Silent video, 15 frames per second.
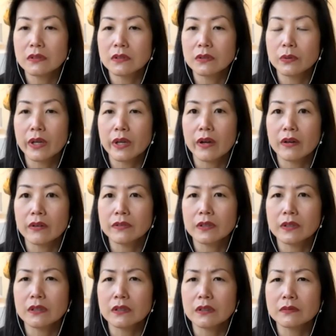we have
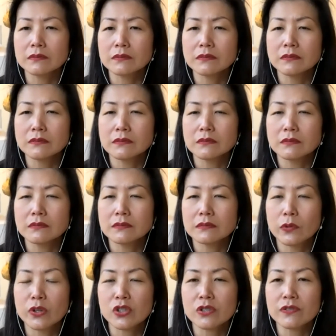um,
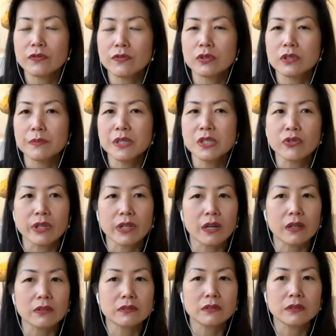questions for Demetri
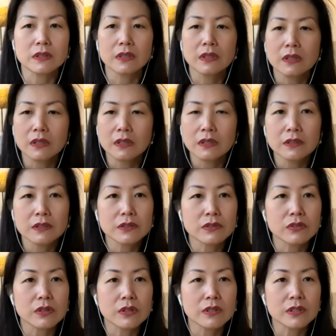now. So
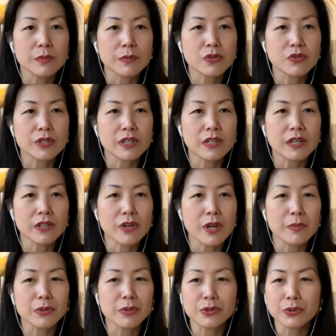uh, Demetri, are you
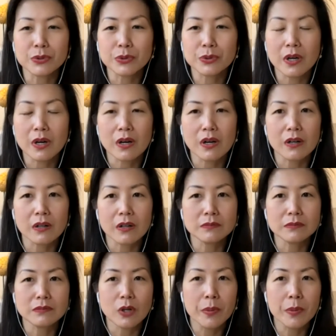able to
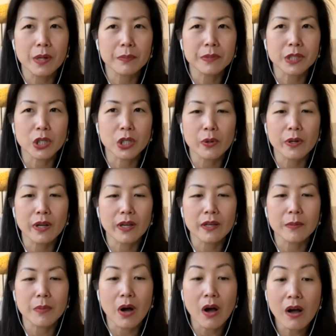um, open up the Q and A
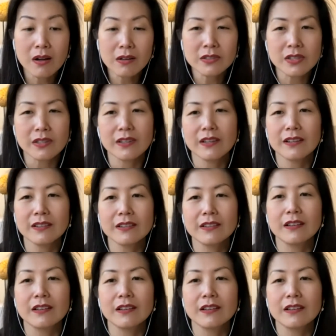box, and then